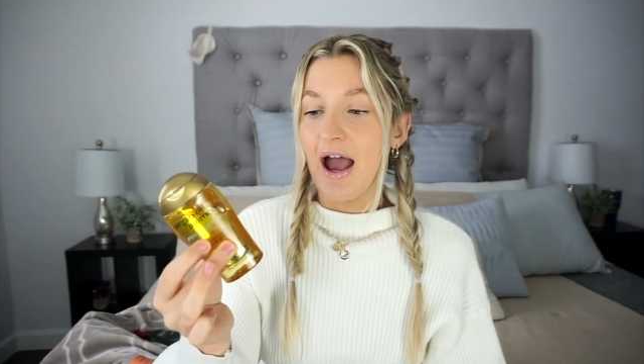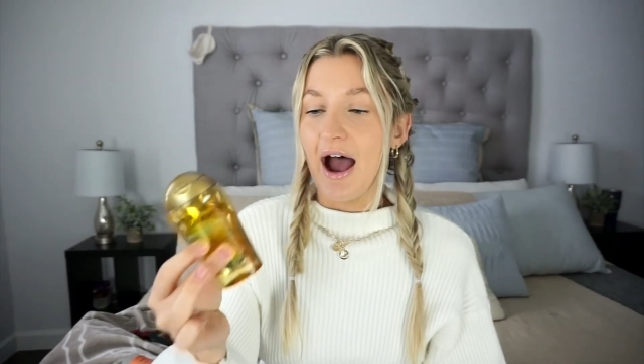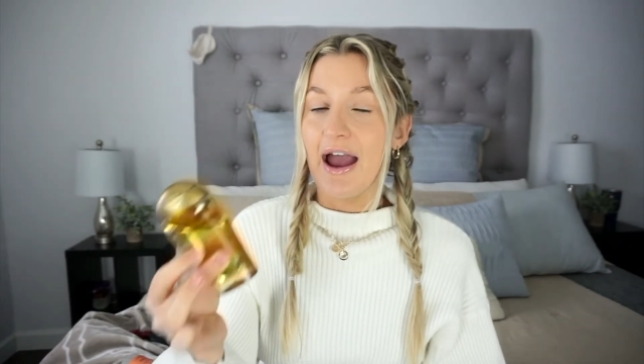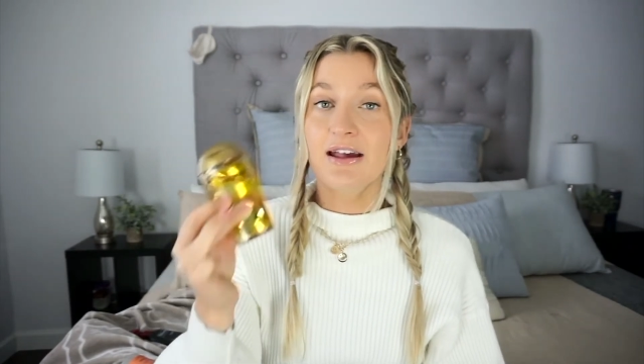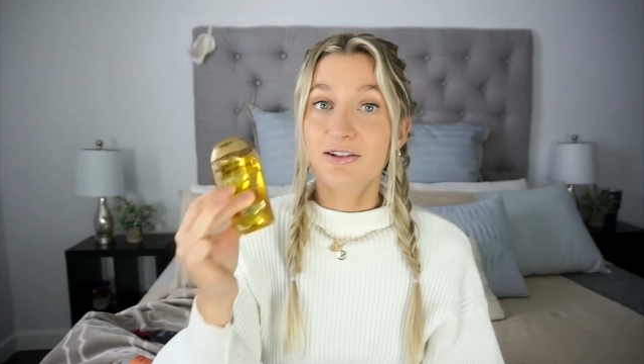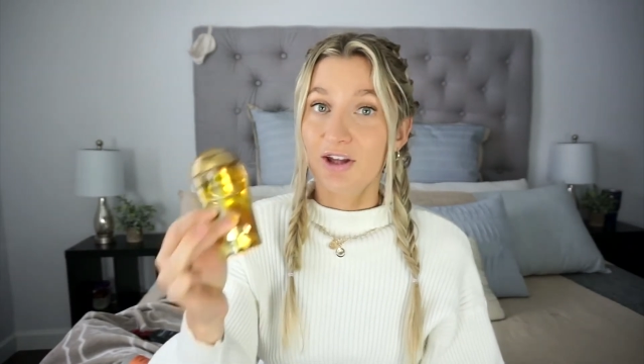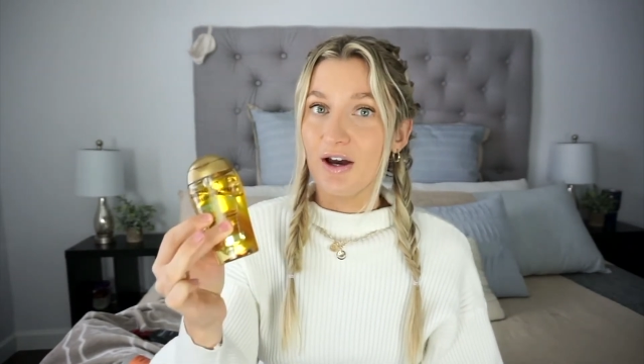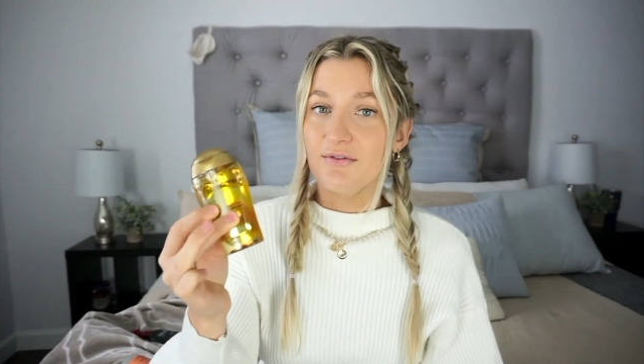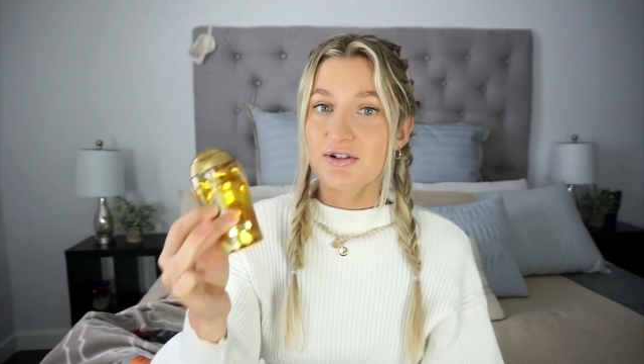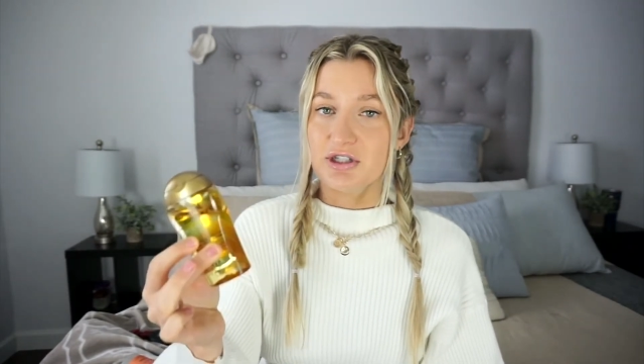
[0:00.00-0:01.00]
I
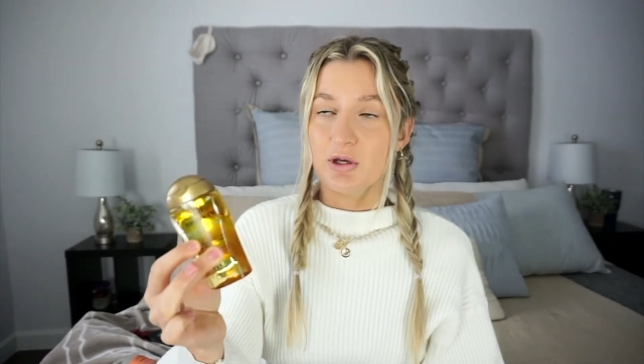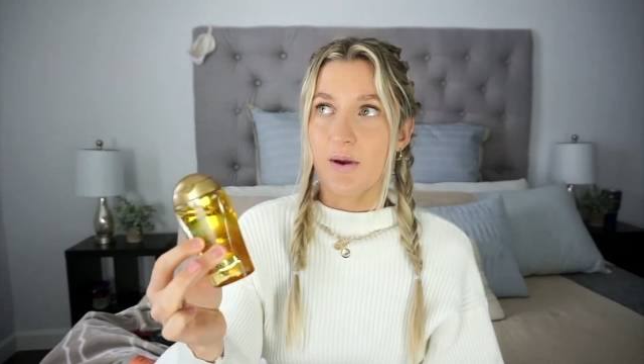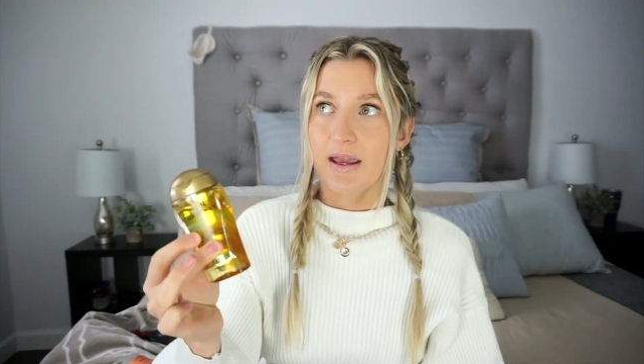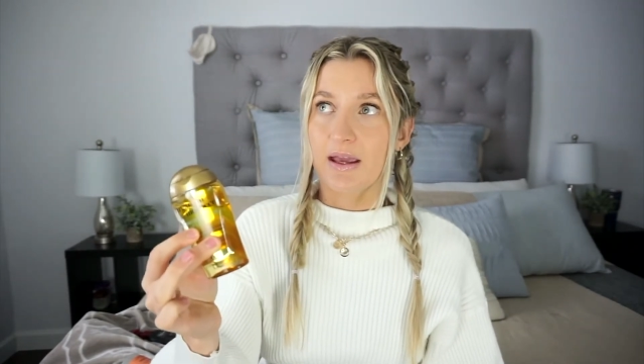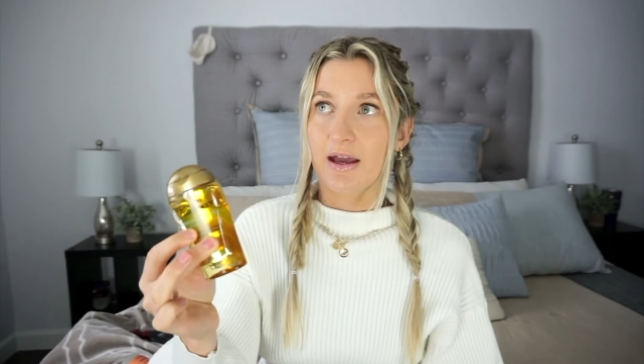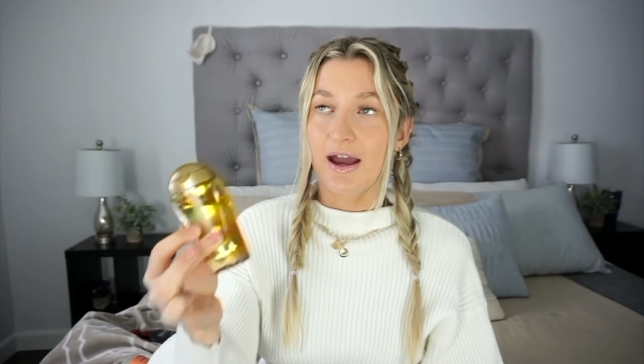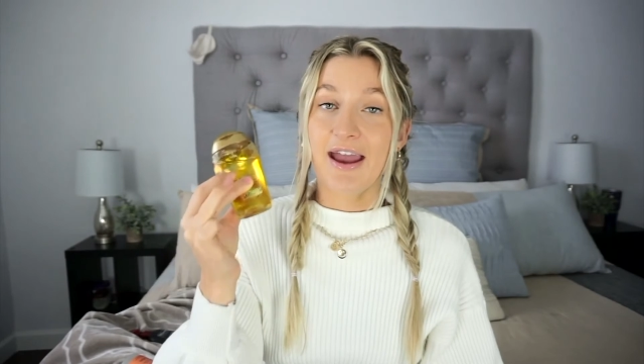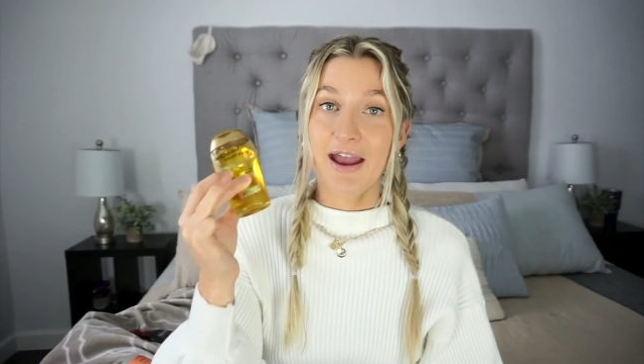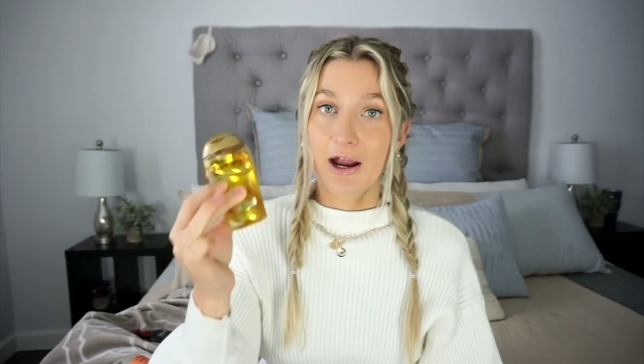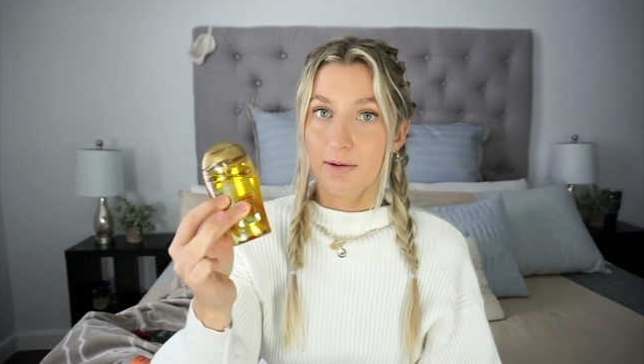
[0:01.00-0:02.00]
love doing a
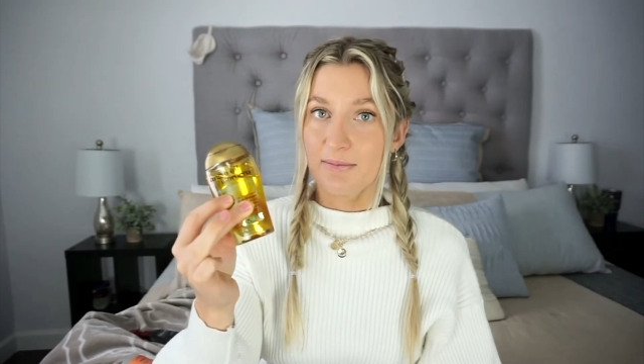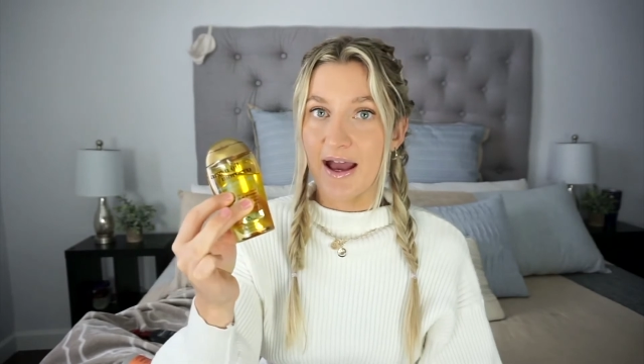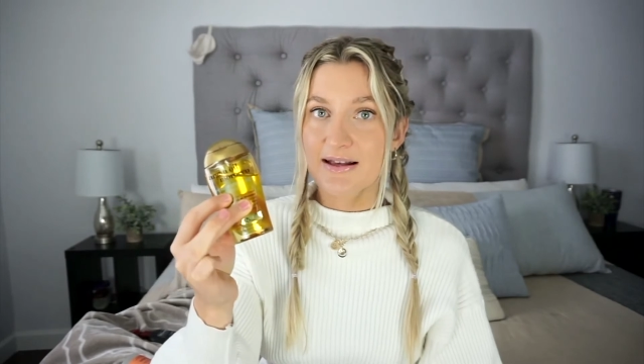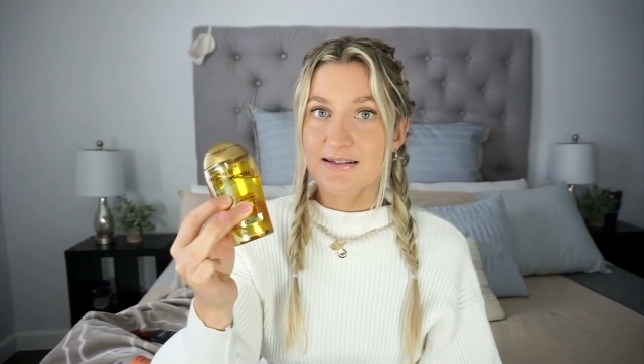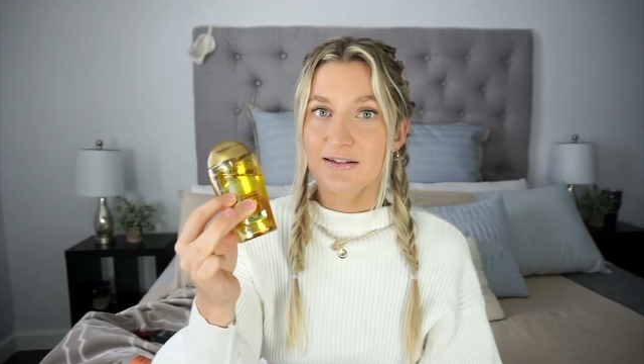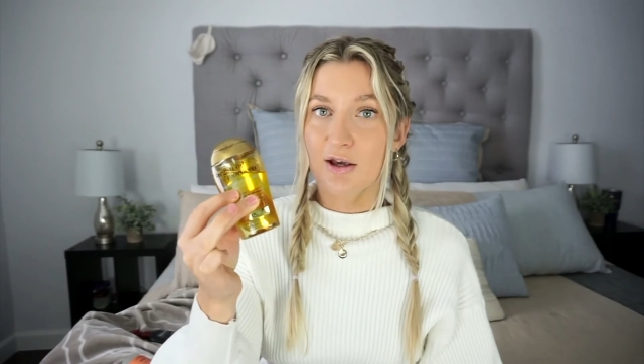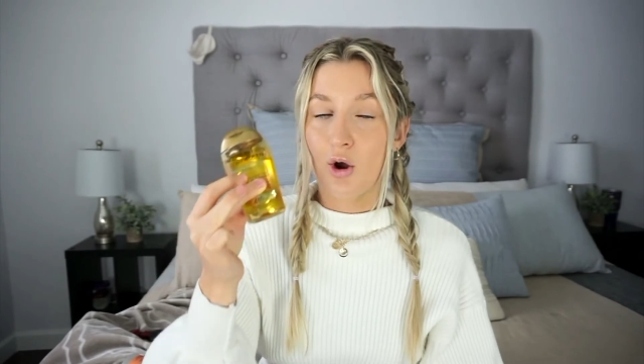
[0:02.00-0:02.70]
hair mask